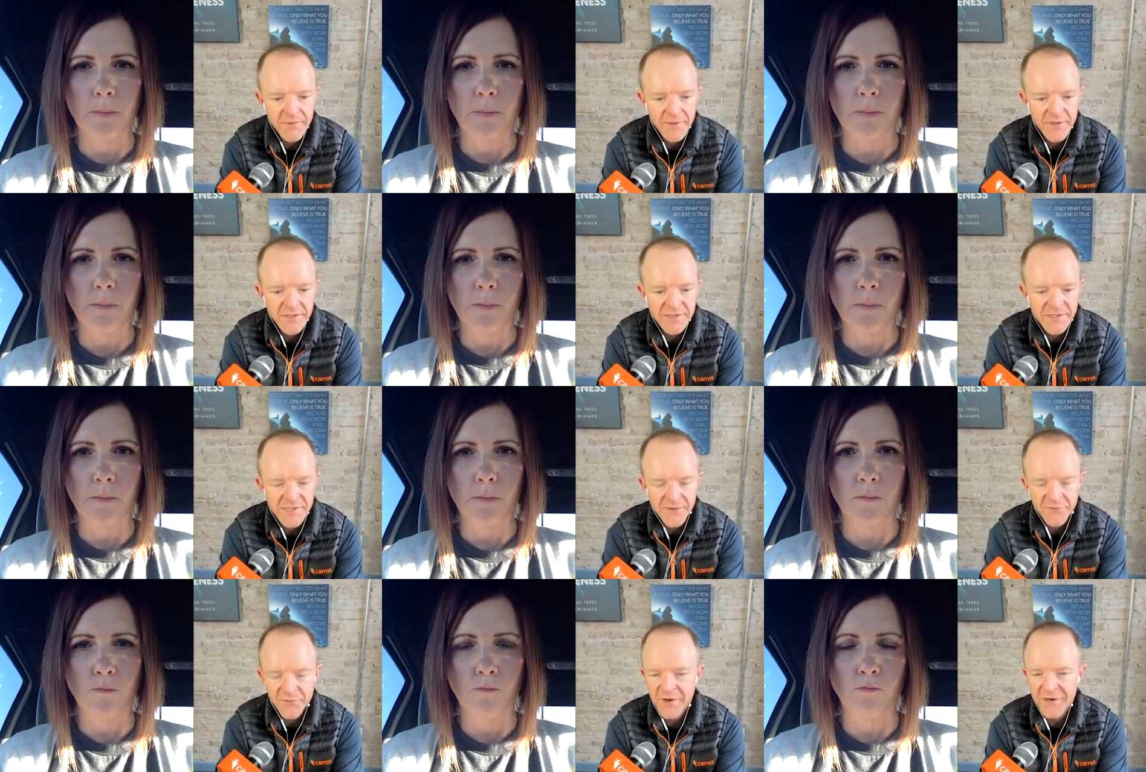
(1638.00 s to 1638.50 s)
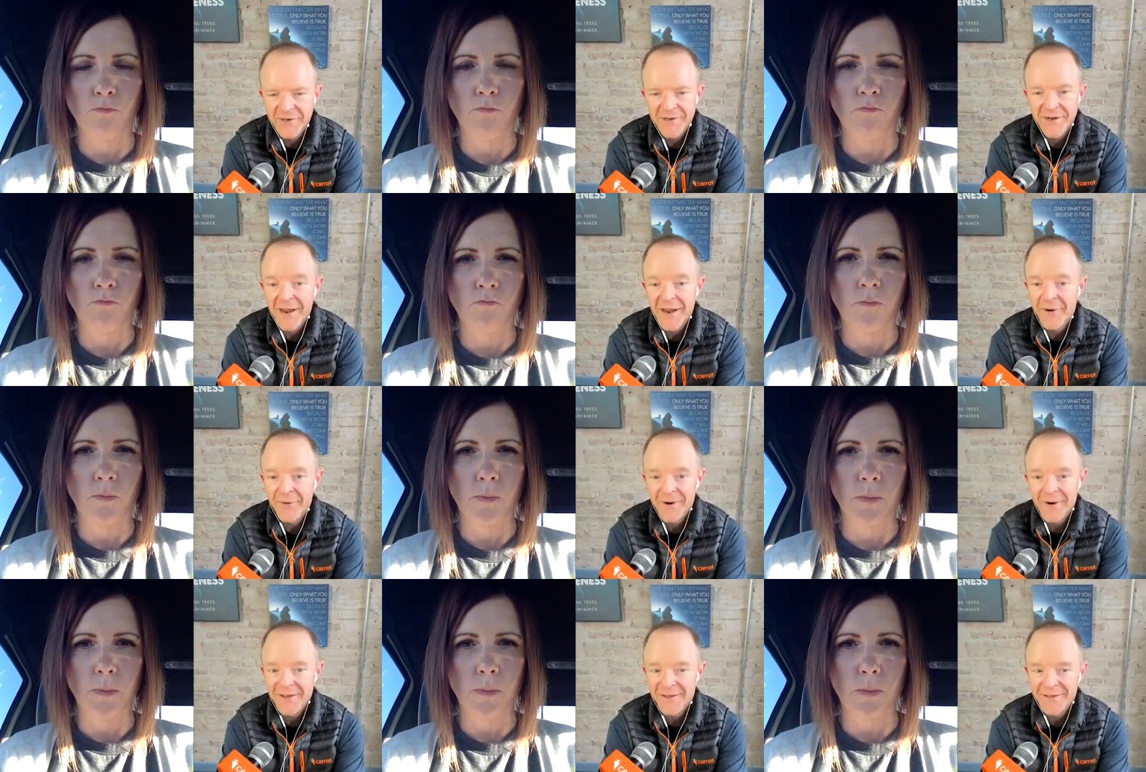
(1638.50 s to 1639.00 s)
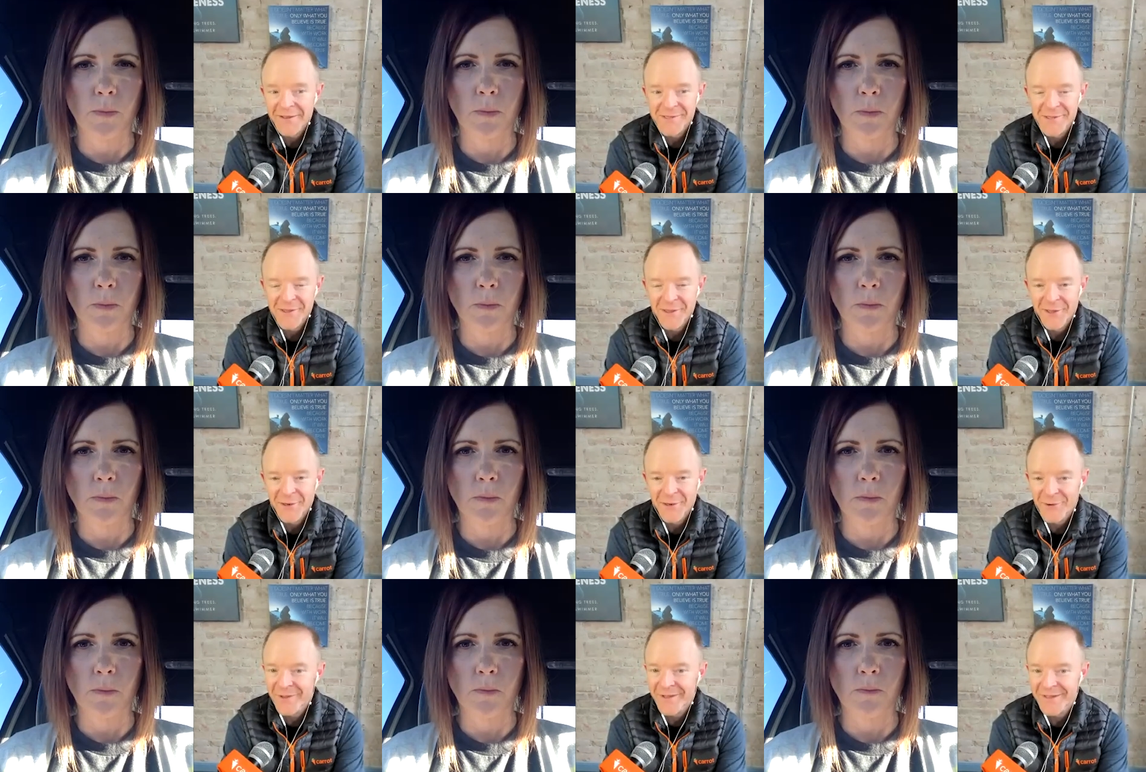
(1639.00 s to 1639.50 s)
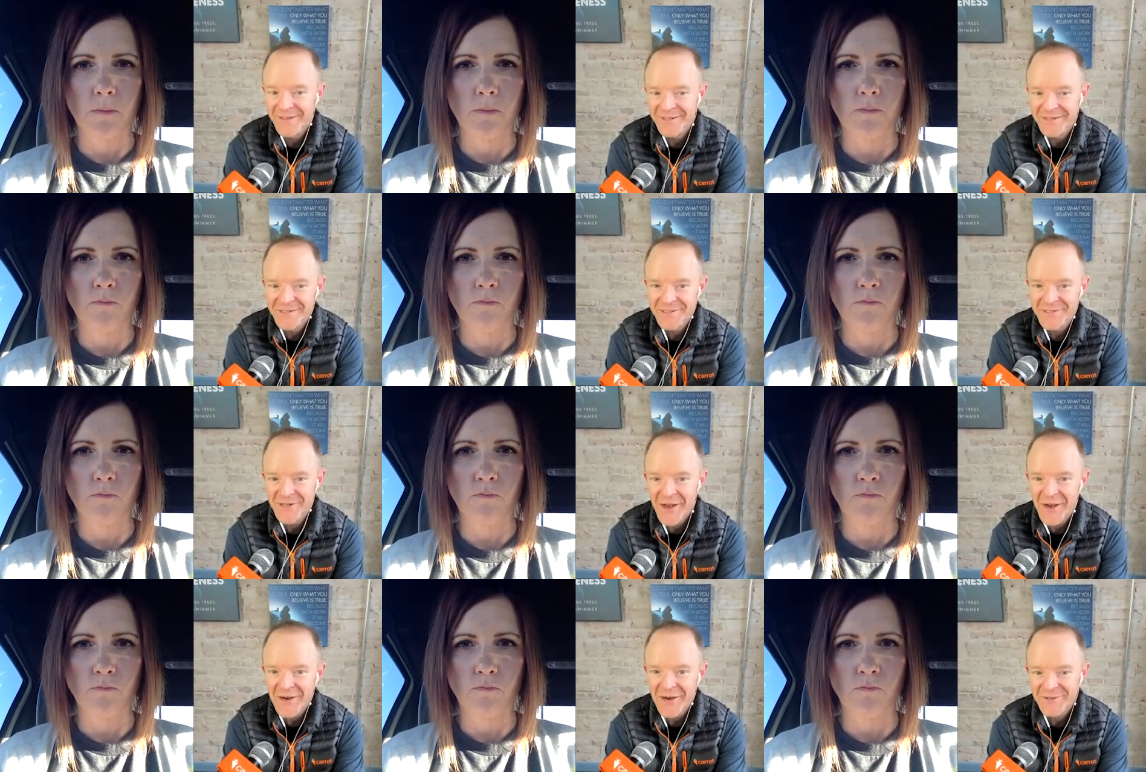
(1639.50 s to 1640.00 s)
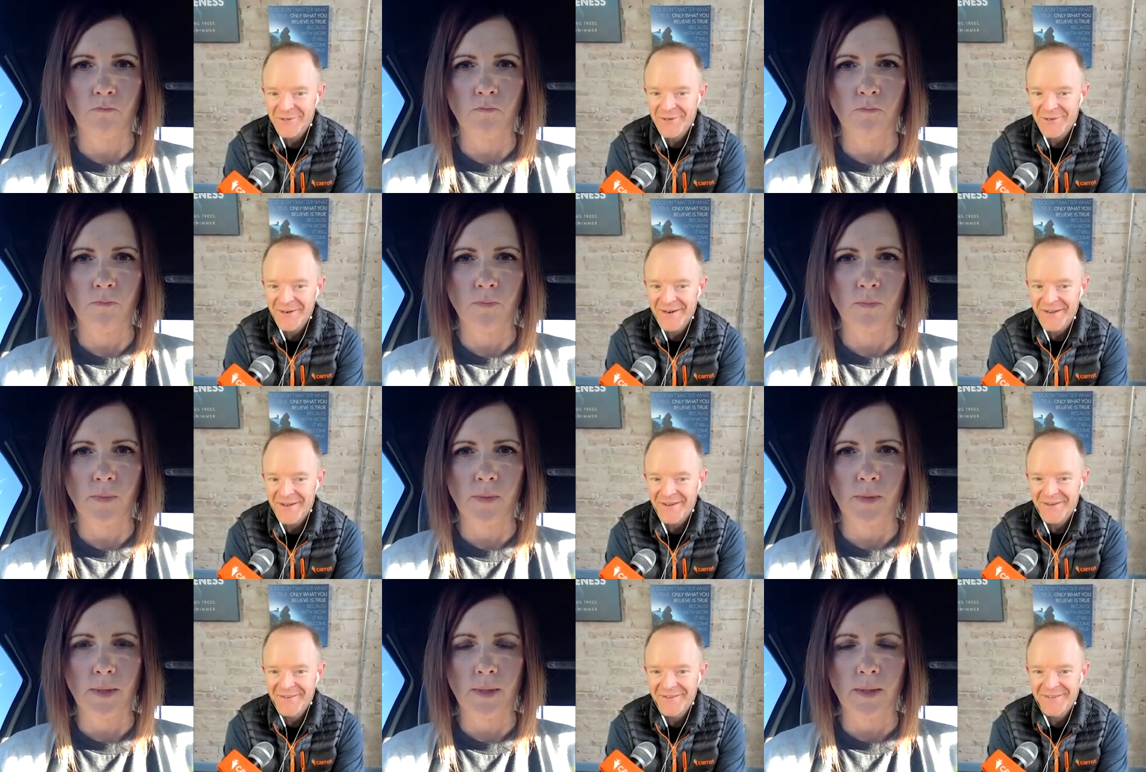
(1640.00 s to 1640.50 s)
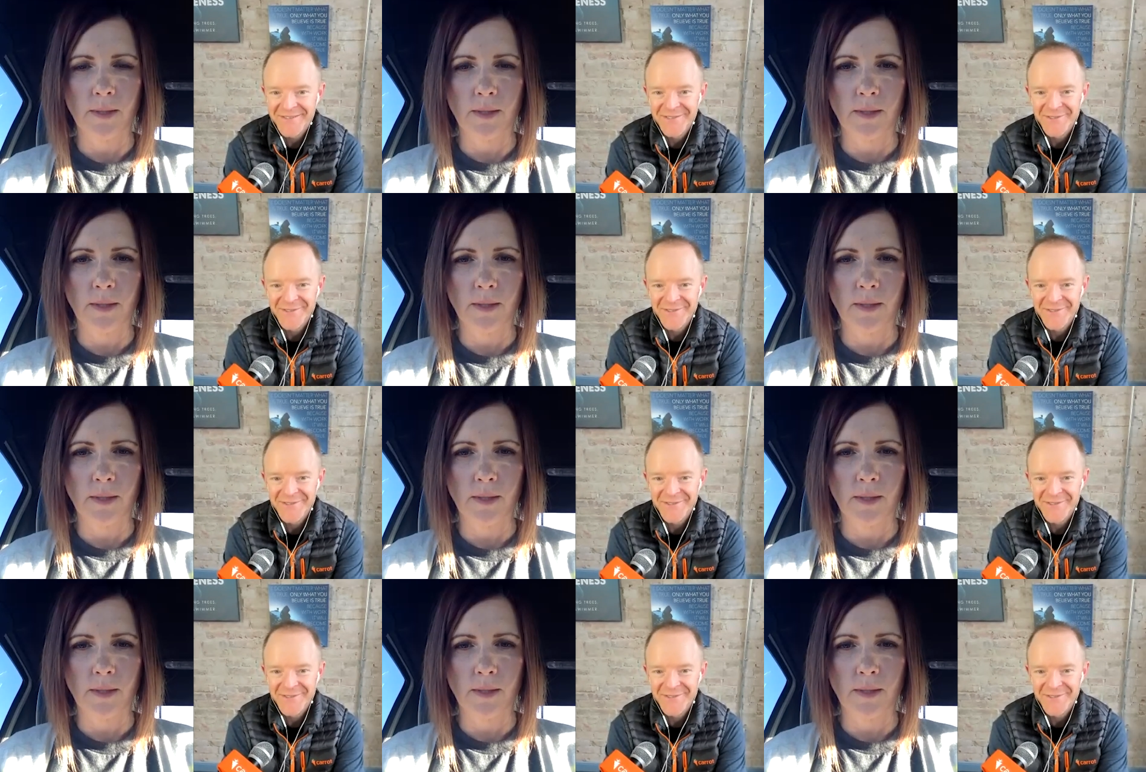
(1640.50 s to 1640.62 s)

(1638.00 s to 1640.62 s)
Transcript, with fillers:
Speaker 1: self-directed IRA that's literally in stocks right now.